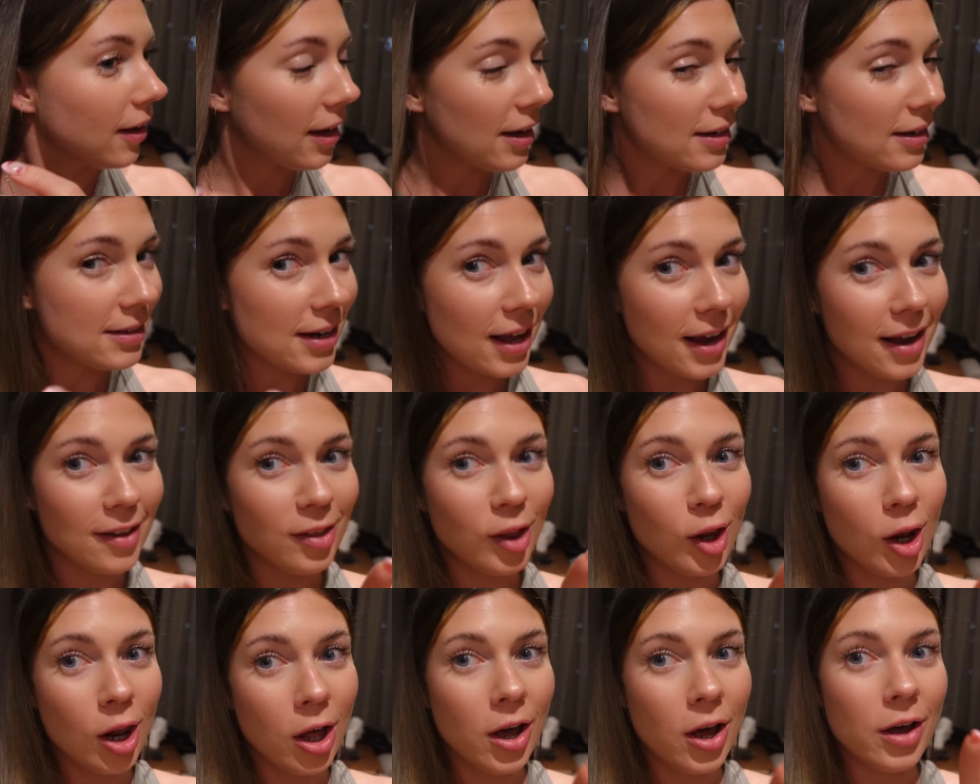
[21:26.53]
a day in
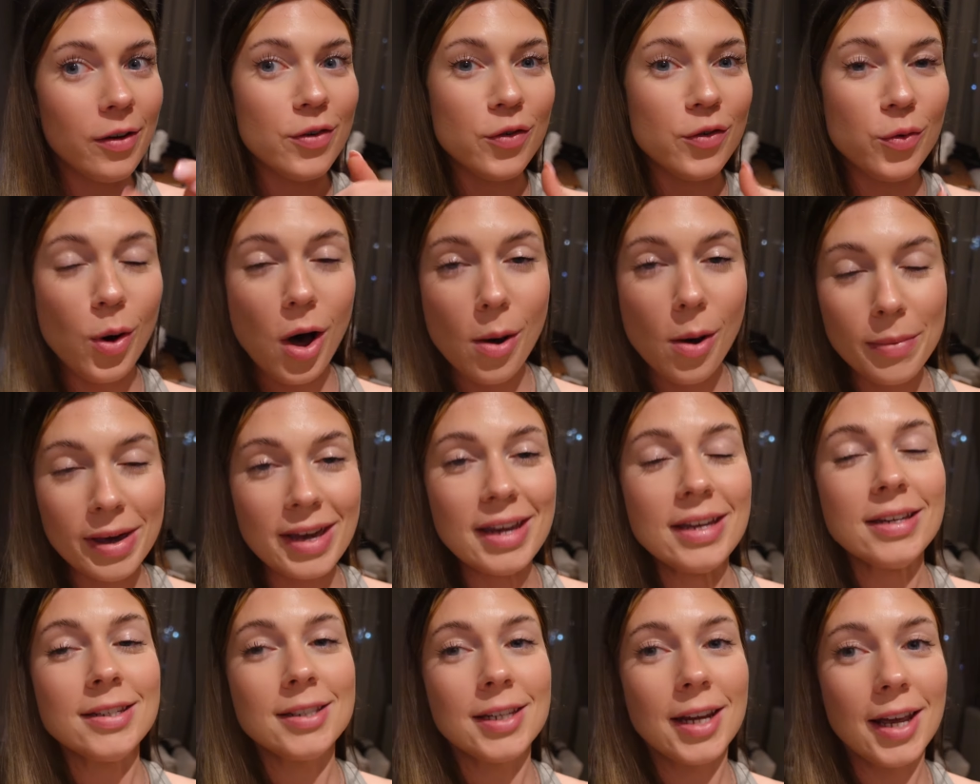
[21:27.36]
the life of what I'm
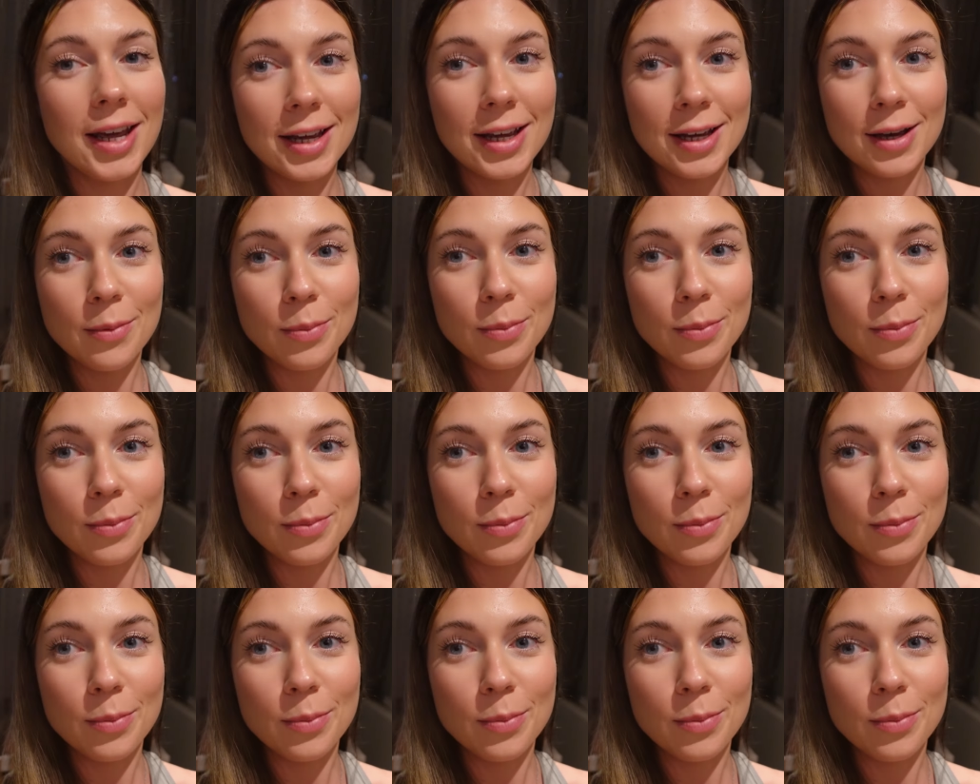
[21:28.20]
eating,